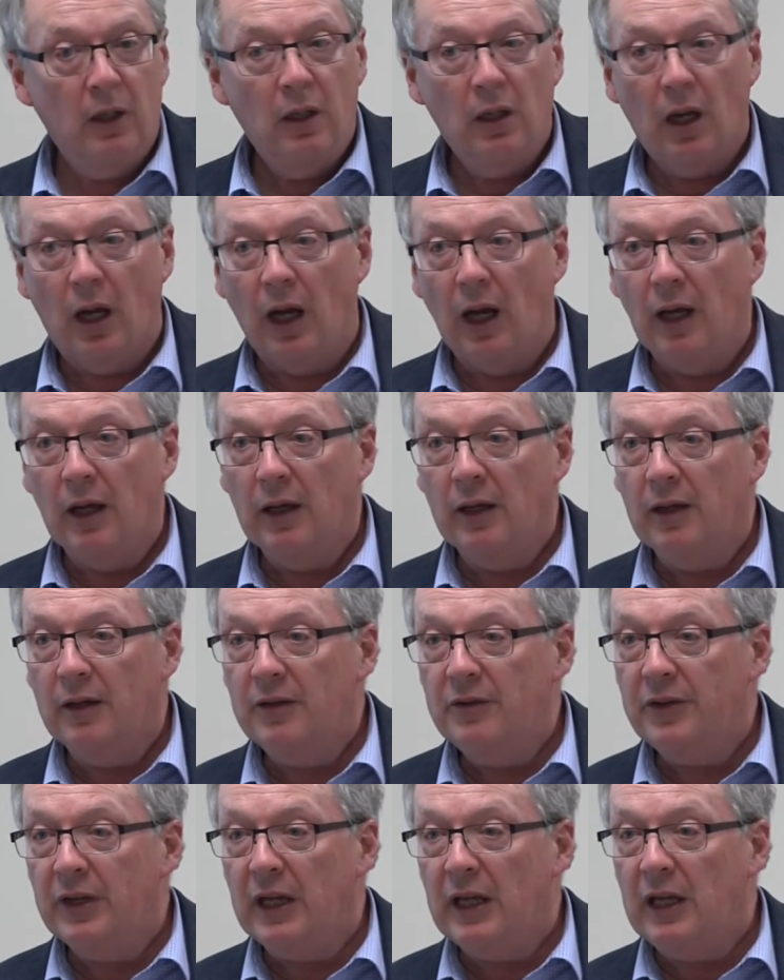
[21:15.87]

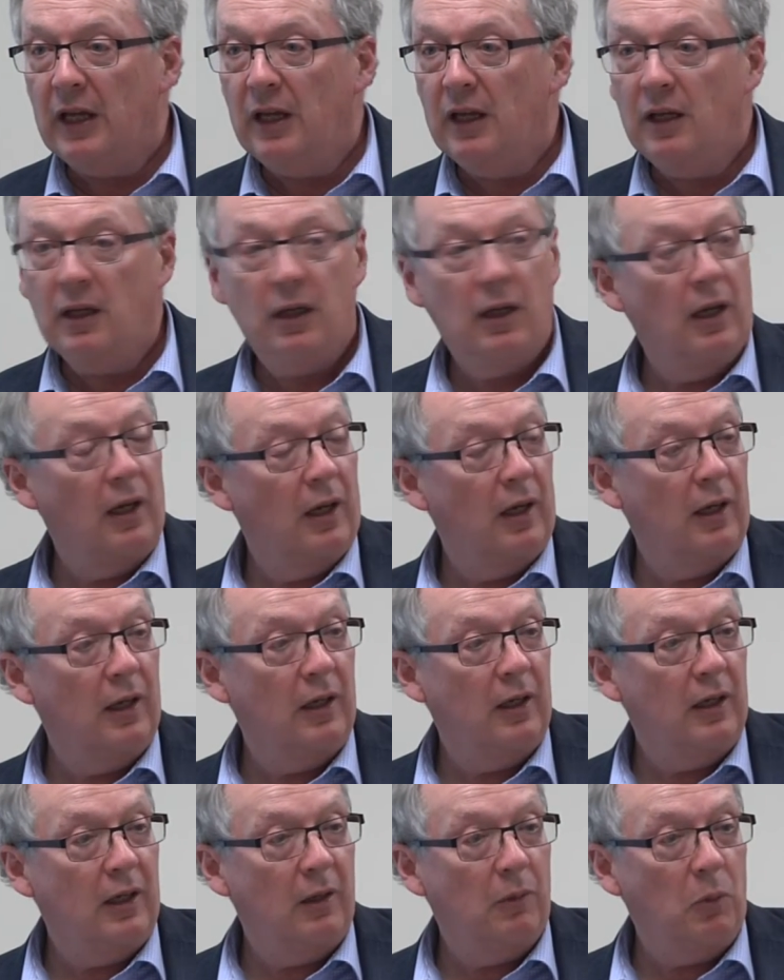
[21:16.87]

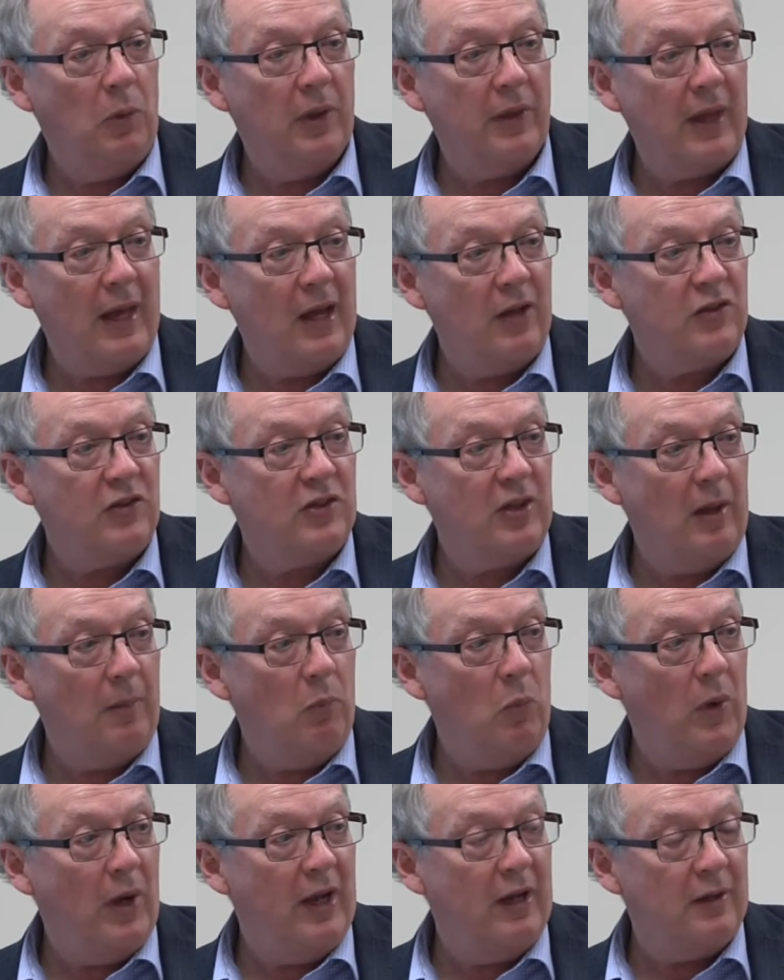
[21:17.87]
Without
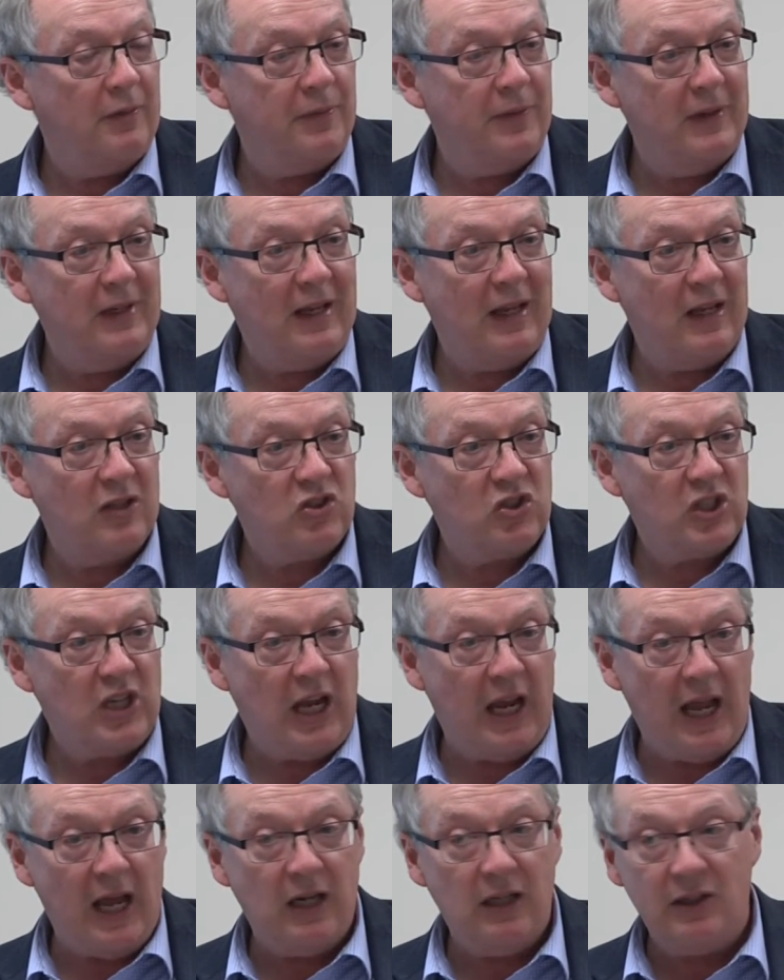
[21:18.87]
some way to finance
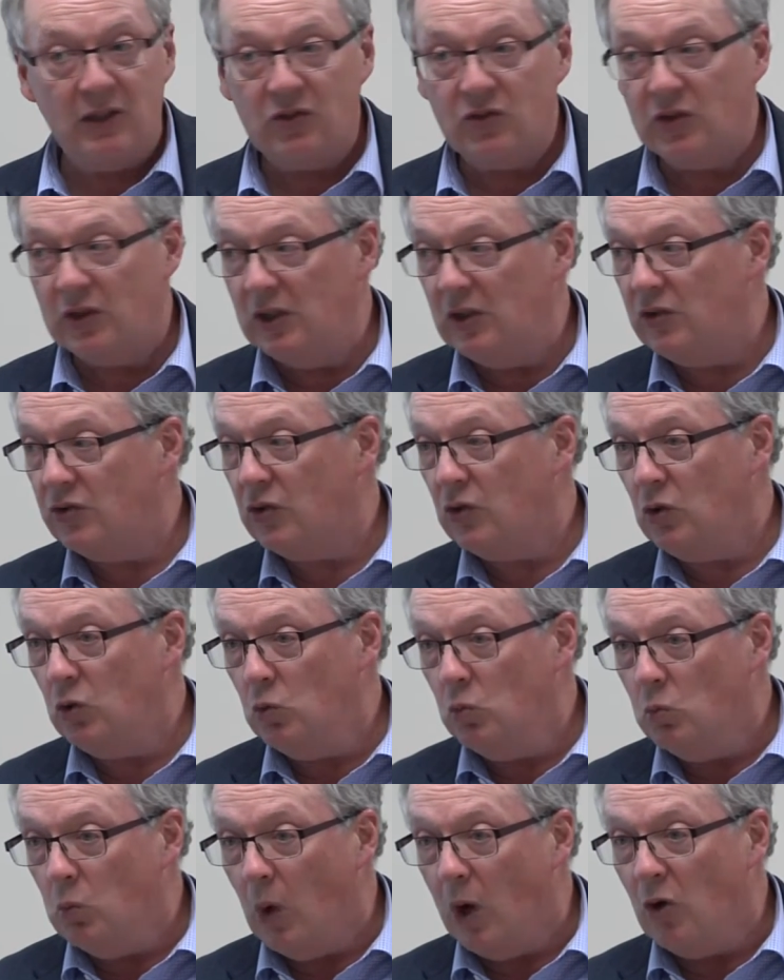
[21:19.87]
candidacies, you
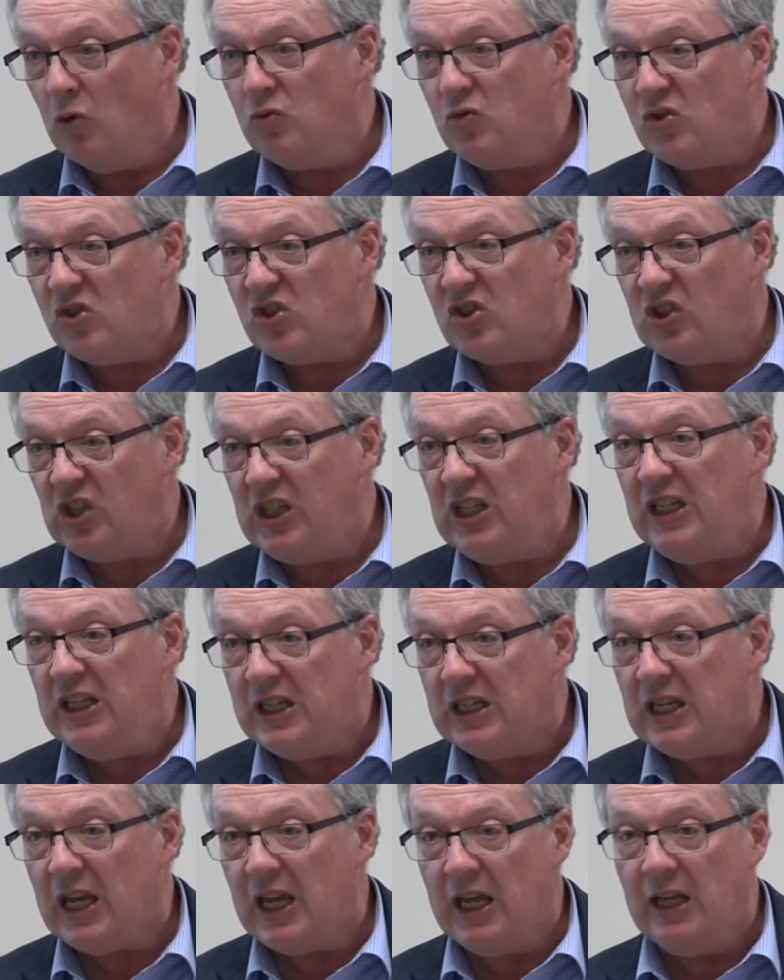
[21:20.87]
won't see
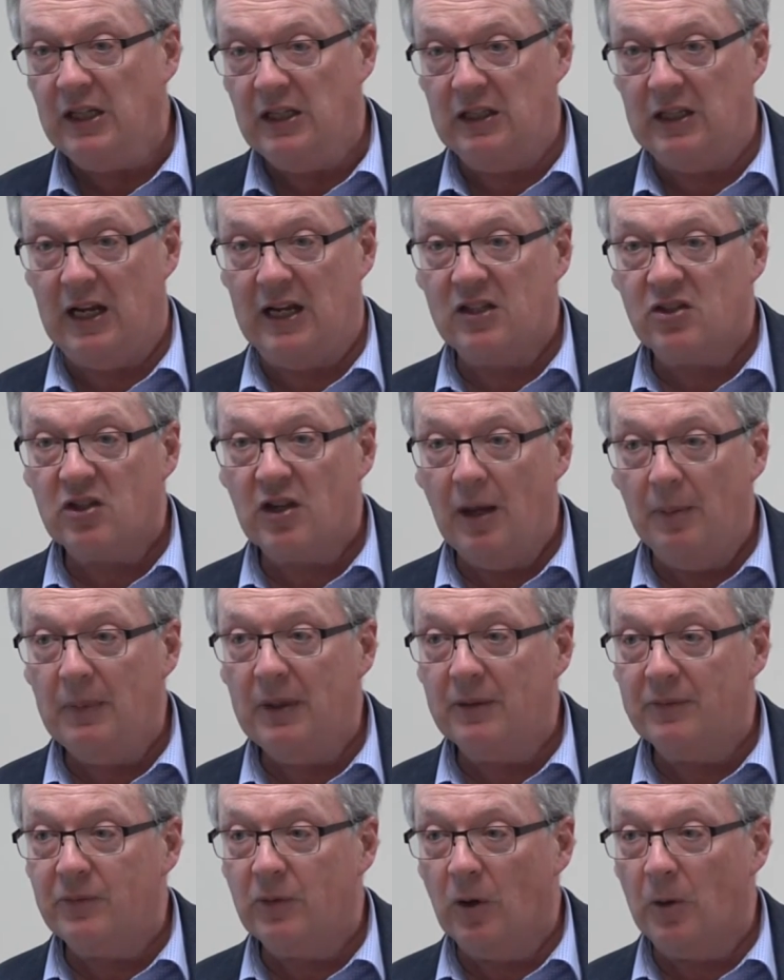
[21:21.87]
candidates
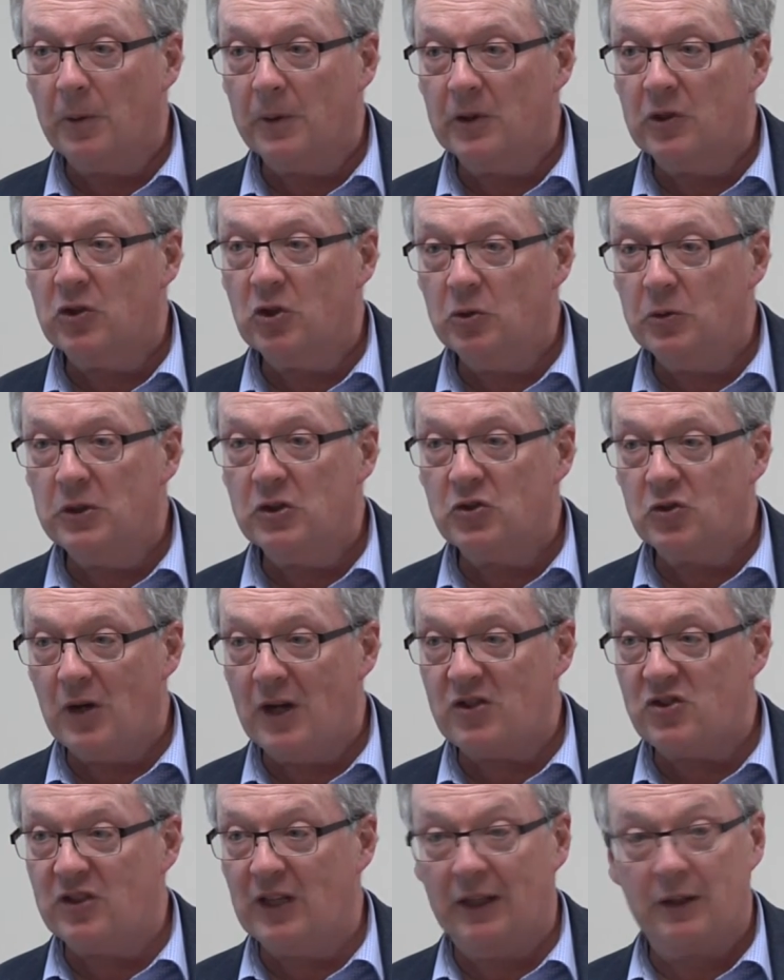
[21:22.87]
coming forward to
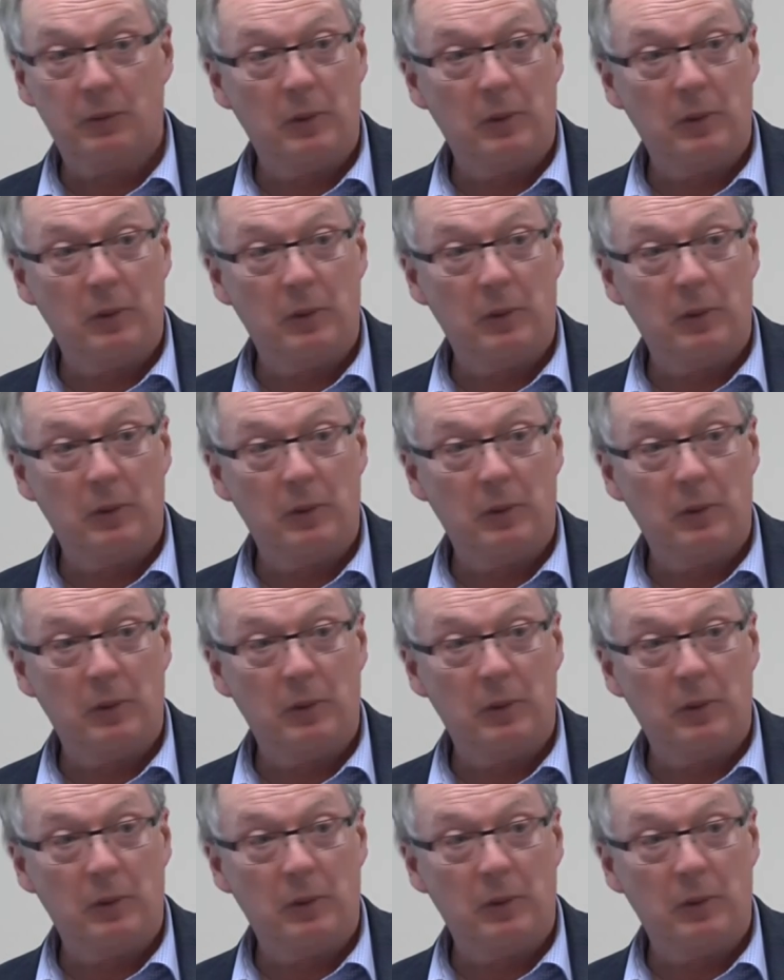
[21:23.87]
address that.